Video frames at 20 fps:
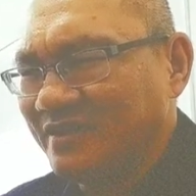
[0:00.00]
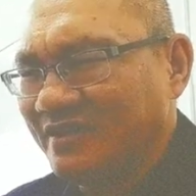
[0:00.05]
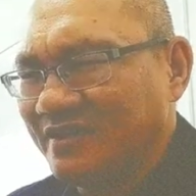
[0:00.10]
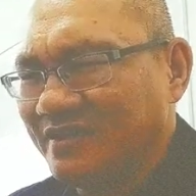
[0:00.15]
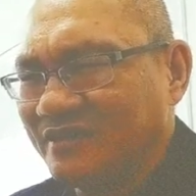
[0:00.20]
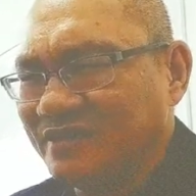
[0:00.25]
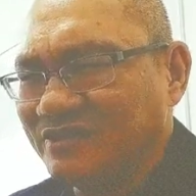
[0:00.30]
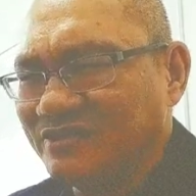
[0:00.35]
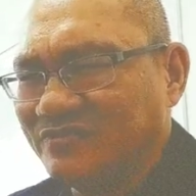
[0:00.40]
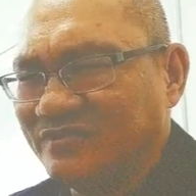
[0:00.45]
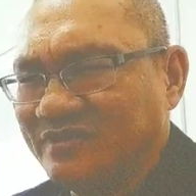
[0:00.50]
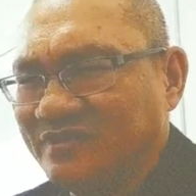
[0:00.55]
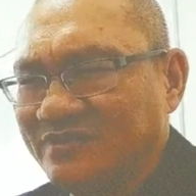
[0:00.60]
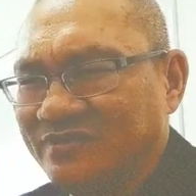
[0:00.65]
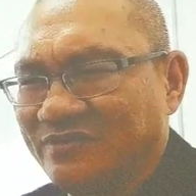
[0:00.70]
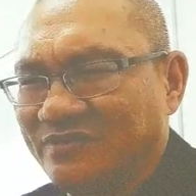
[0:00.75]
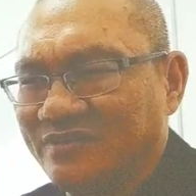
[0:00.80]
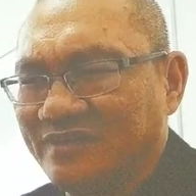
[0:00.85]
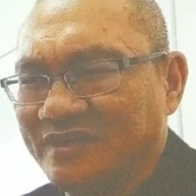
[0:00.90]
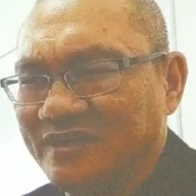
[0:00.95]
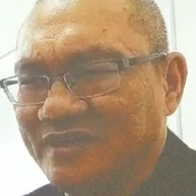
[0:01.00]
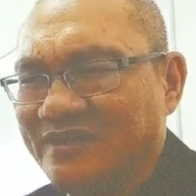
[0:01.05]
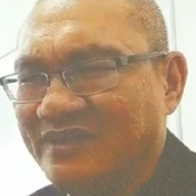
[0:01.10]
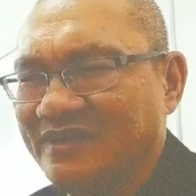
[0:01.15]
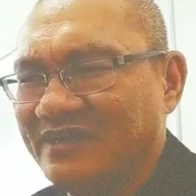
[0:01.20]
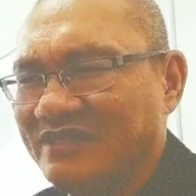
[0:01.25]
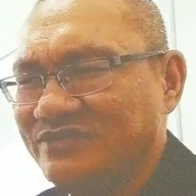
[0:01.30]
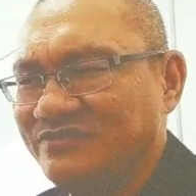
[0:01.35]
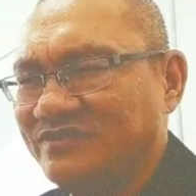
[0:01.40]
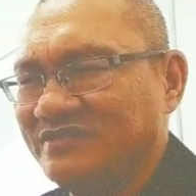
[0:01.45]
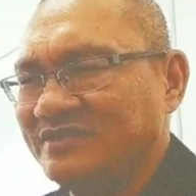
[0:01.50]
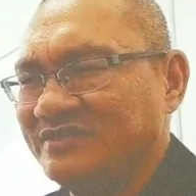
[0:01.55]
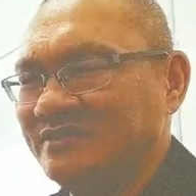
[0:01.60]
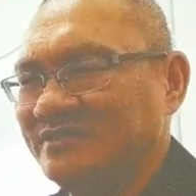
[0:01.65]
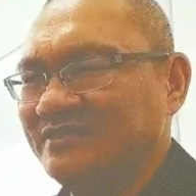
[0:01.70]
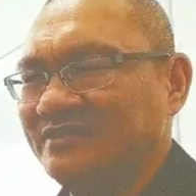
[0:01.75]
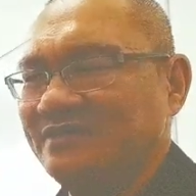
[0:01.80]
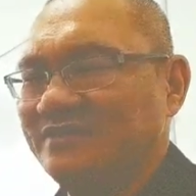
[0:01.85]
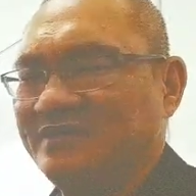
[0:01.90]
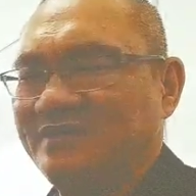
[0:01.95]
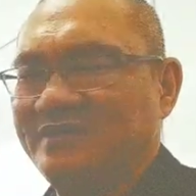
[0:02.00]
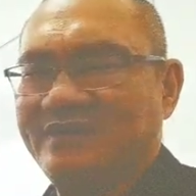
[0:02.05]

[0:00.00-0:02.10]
industry, or their interests.